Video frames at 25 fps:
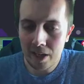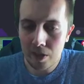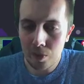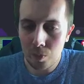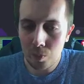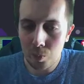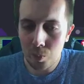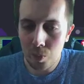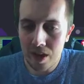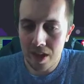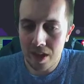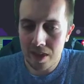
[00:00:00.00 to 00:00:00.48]

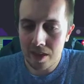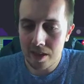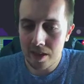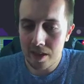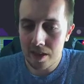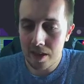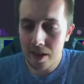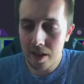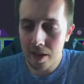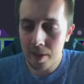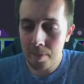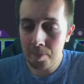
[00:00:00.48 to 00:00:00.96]
with
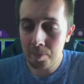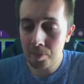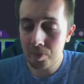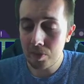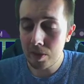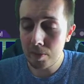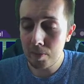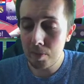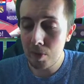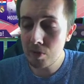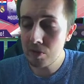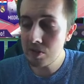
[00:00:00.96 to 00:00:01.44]
um,
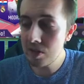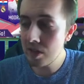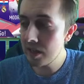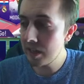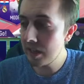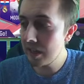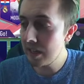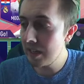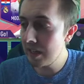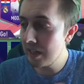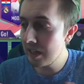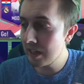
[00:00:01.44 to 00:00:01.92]
most
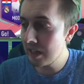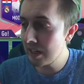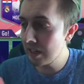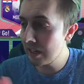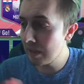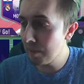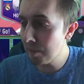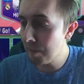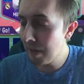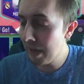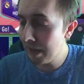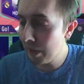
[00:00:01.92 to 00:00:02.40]
likely another
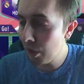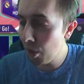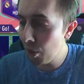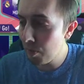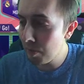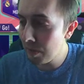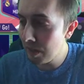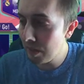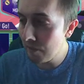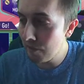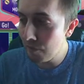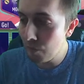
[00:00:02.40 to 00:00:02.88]
pack
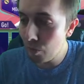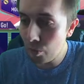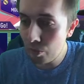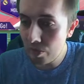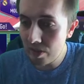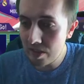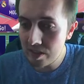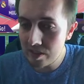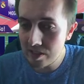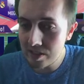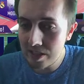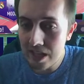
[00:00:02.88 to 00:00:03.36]
opening for
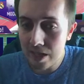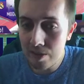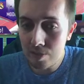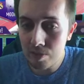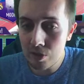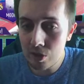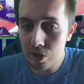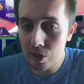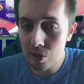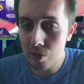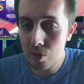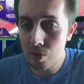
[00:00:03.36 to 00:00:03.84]
this Team
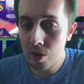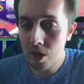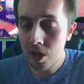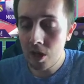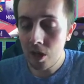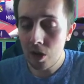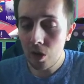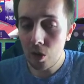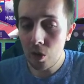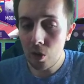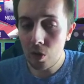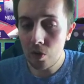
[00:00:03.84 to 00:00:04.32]
2
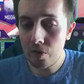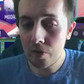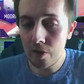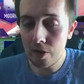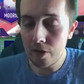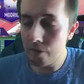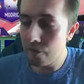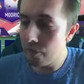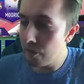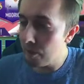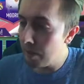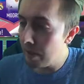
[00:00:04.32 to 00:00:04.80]
of
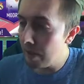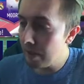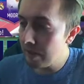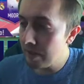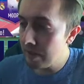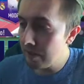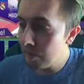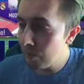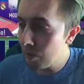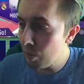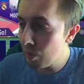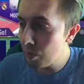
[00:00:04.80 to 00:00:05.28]
Footbirth, and of
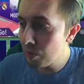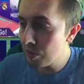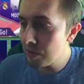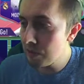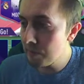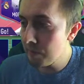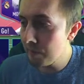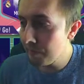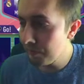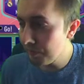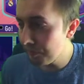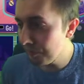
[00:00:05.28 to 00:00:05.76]
course,
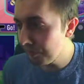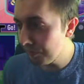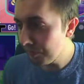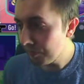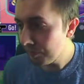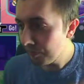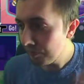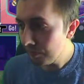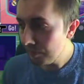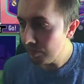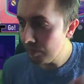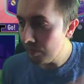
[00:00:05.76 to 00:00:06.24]

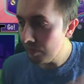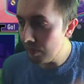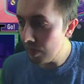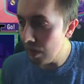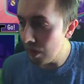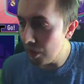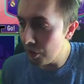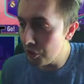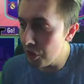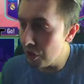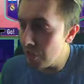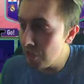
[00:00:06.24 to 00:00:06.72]
I'll
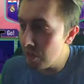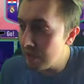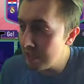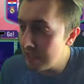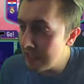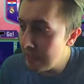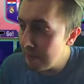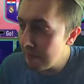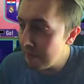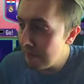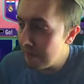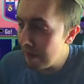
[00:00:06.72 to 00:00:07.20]
show you the
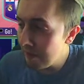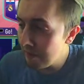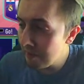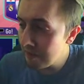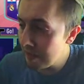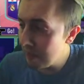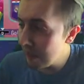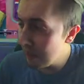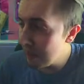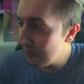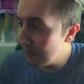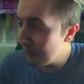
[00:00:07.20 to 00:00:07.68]
team if you haven't,
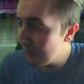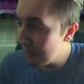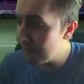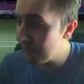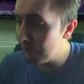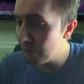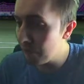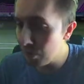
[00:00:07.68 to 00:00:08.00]
you can kind of already